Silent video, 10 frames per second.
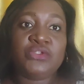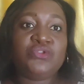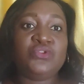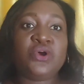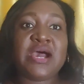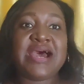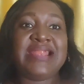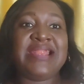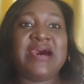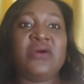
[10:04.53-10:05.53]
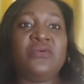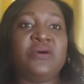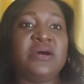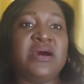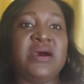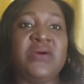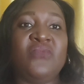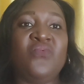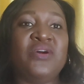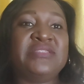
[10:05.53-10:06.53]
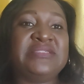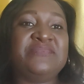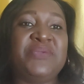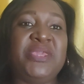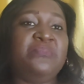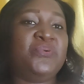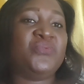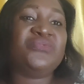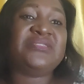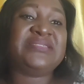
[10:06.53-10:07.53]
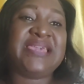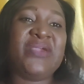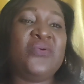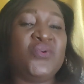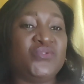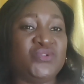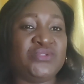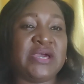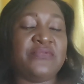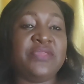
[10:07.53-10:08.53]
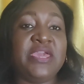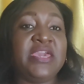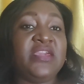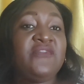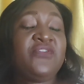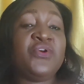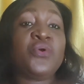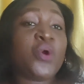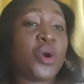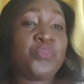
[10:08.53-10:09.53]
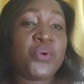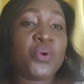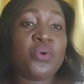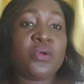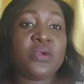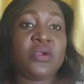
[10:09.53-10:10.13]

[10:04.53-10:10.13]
Do not allow what people will say hold you down. If you're a couple,